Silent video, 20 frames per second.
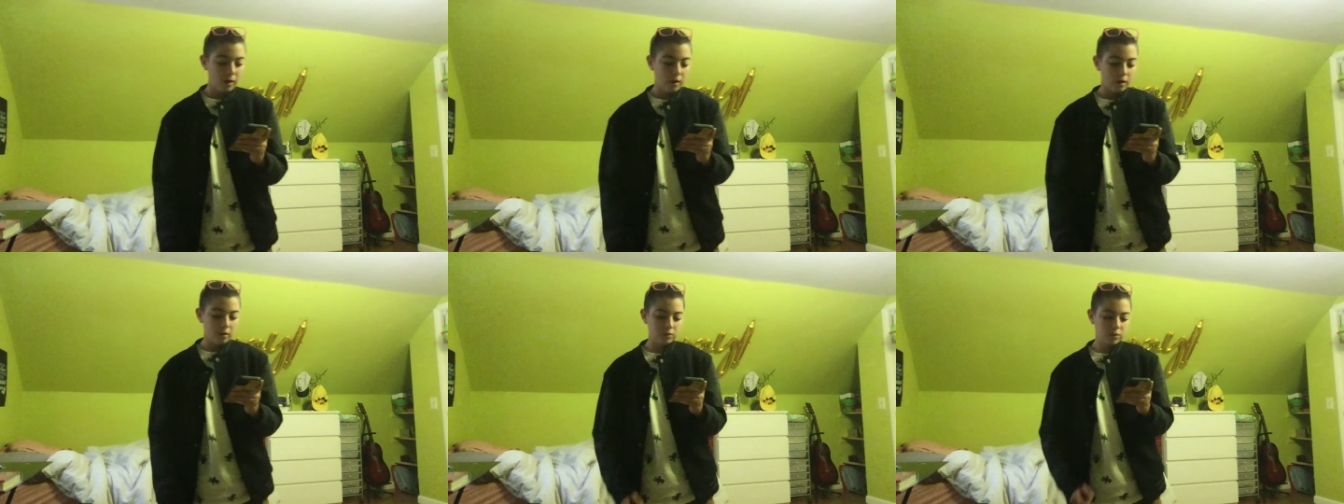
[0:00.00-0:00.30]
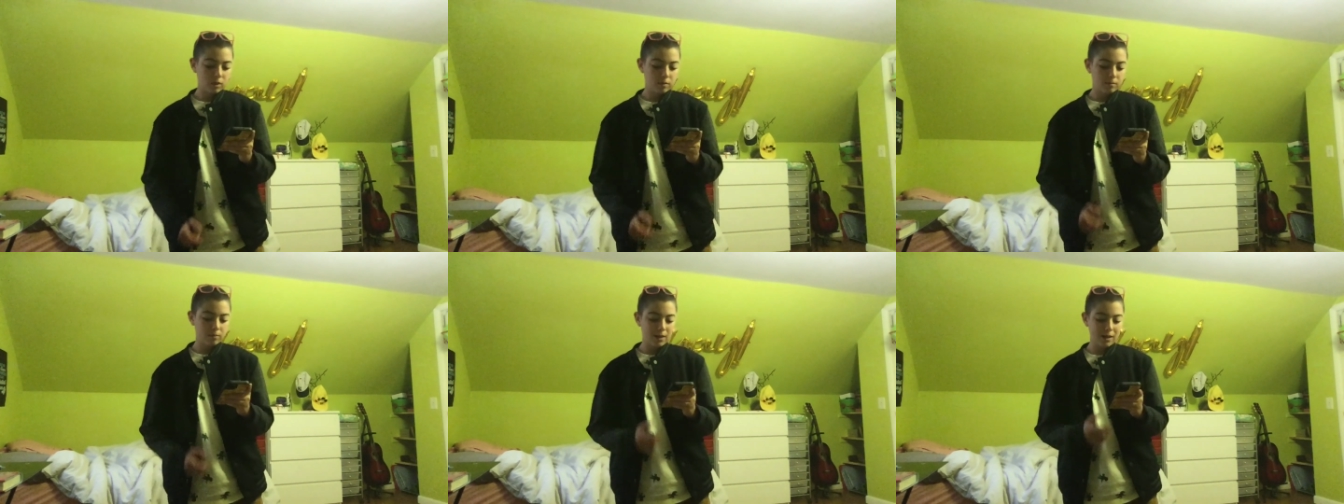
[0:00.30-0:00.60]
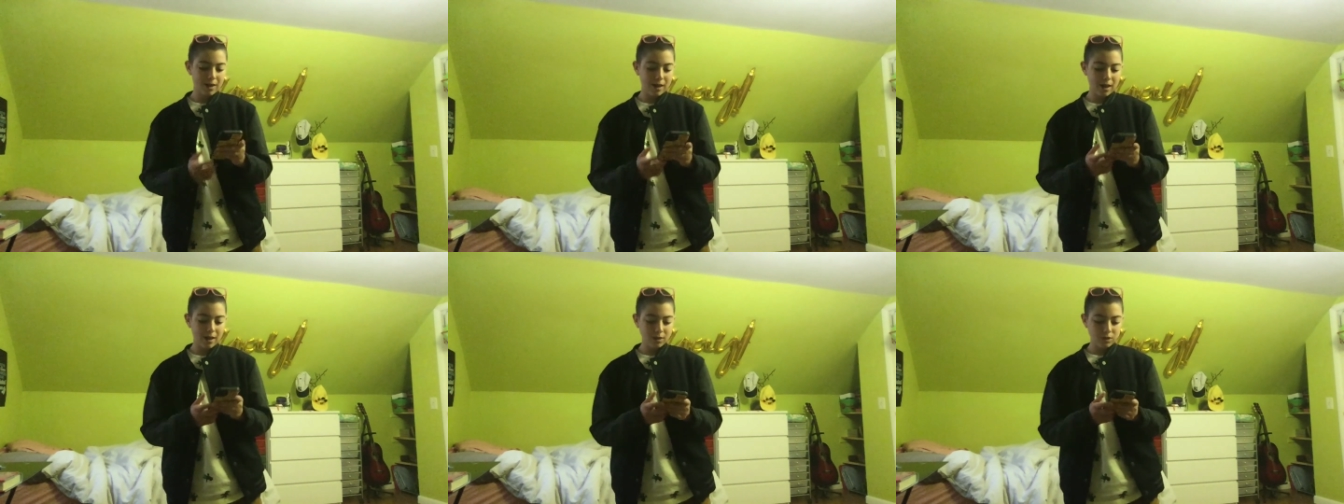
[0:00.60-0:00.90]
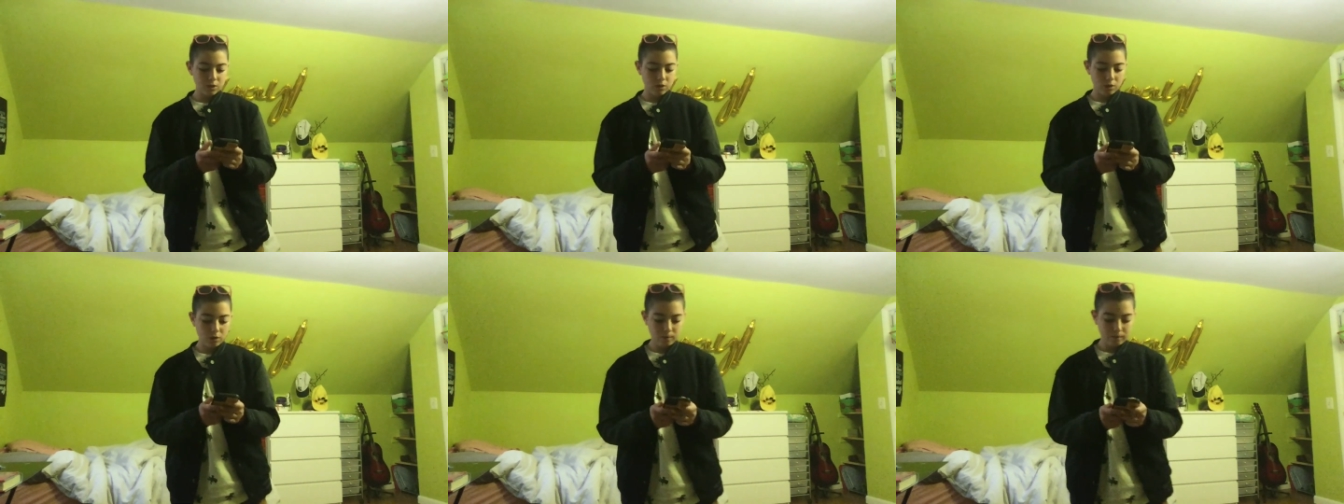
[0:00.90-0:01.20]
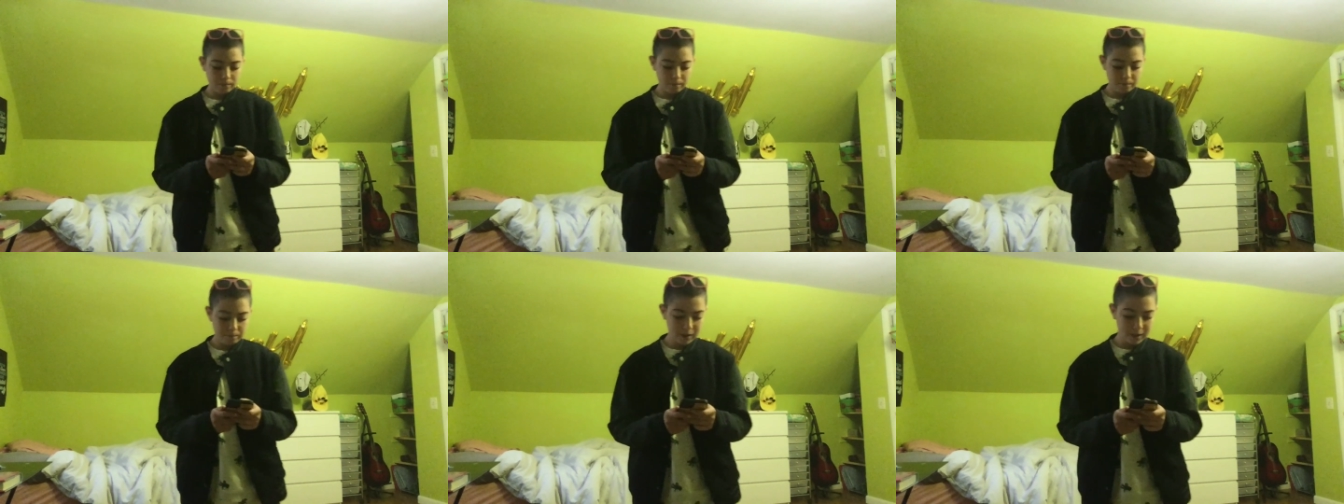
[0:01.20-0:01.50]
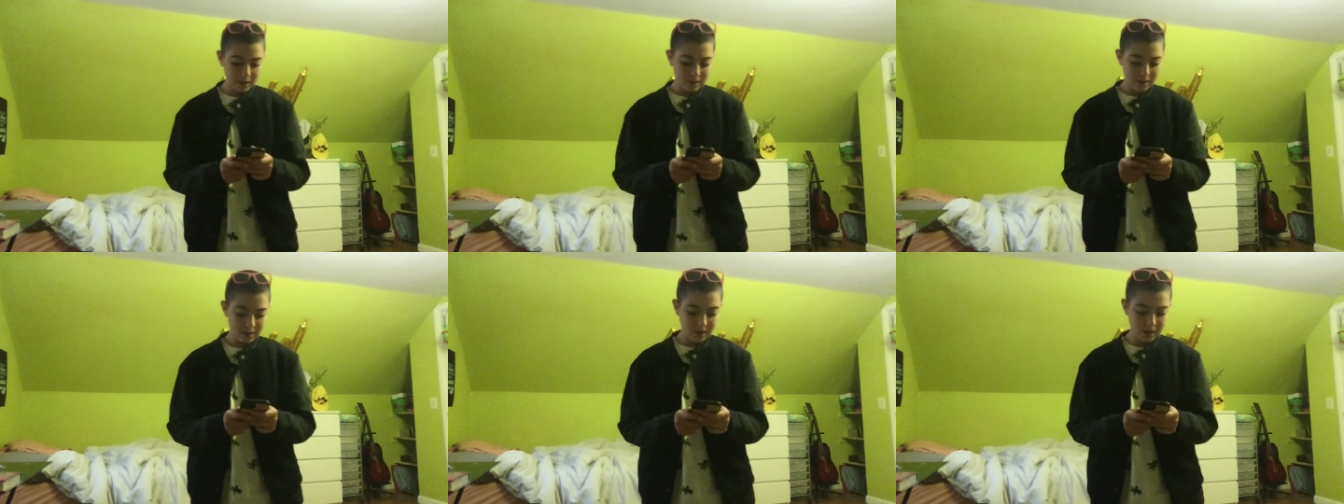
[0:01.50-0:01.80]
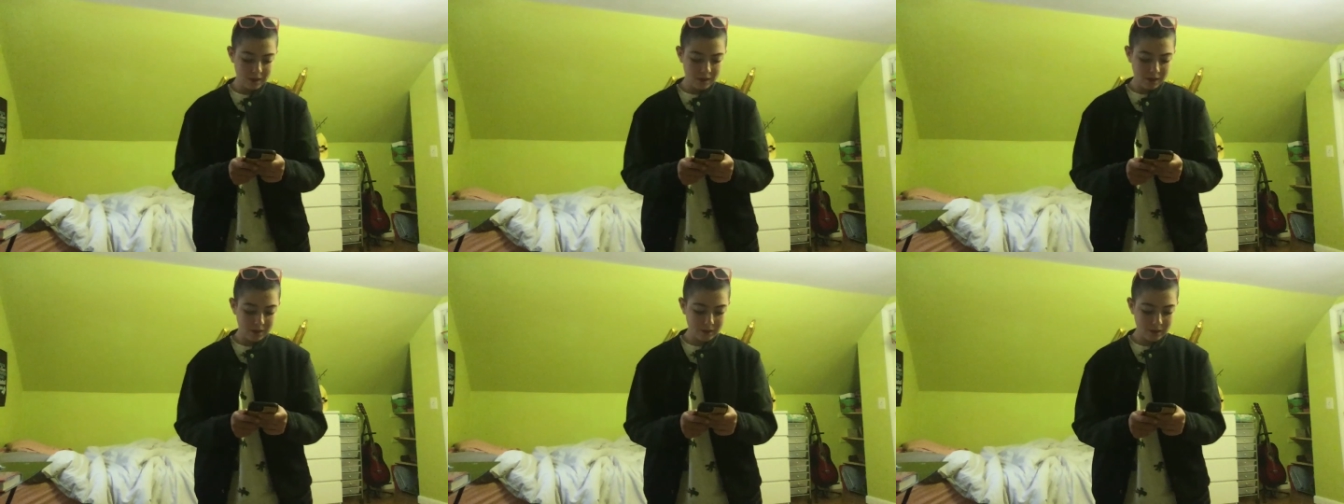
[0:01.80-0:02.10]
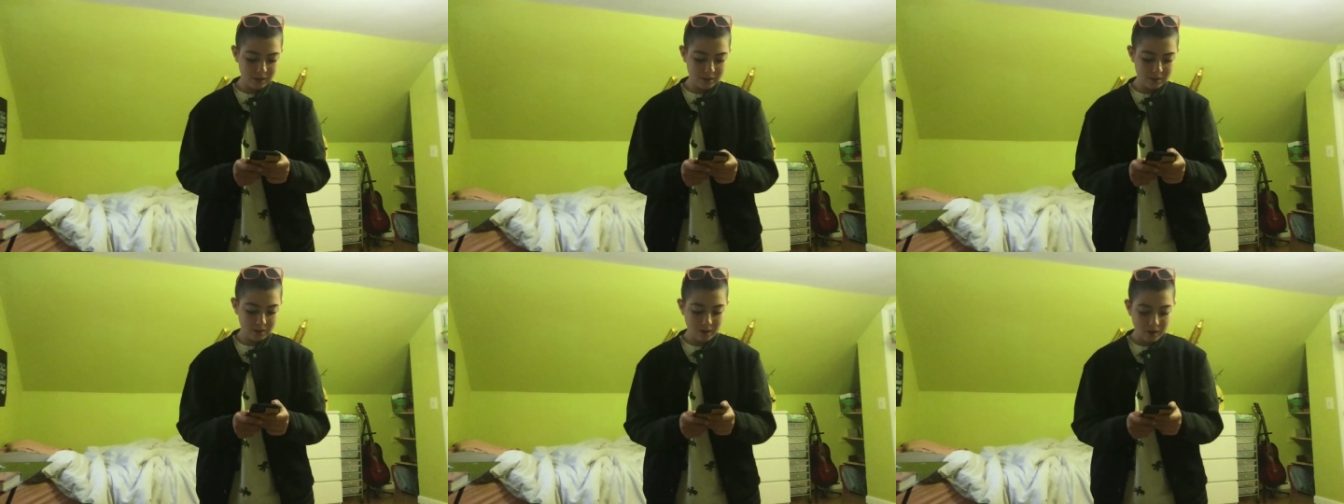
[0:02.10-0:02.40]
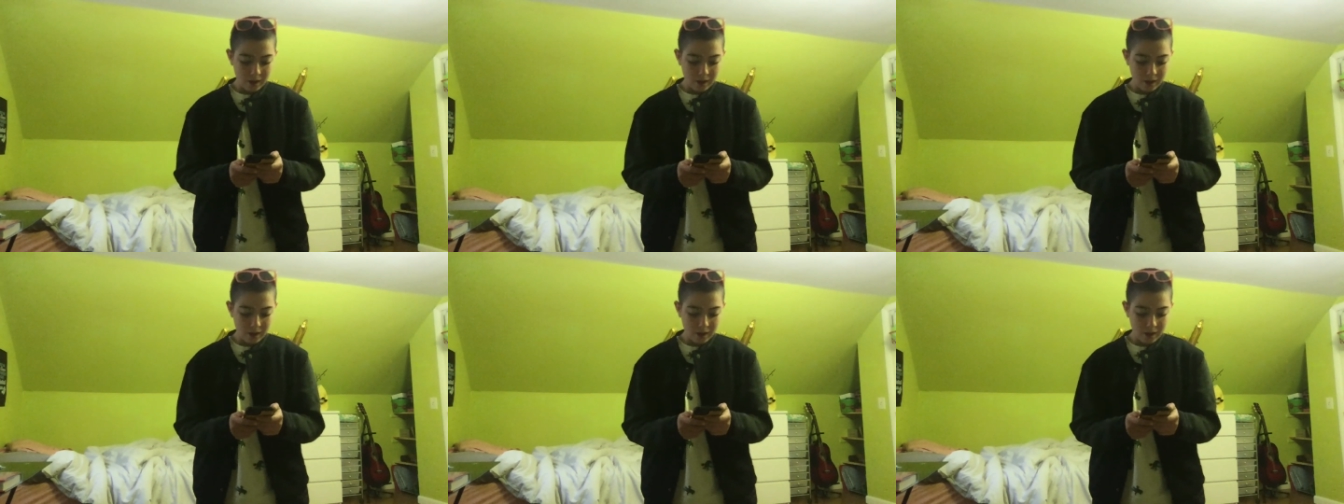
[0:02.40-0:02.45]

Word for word: There's something I don't believe in,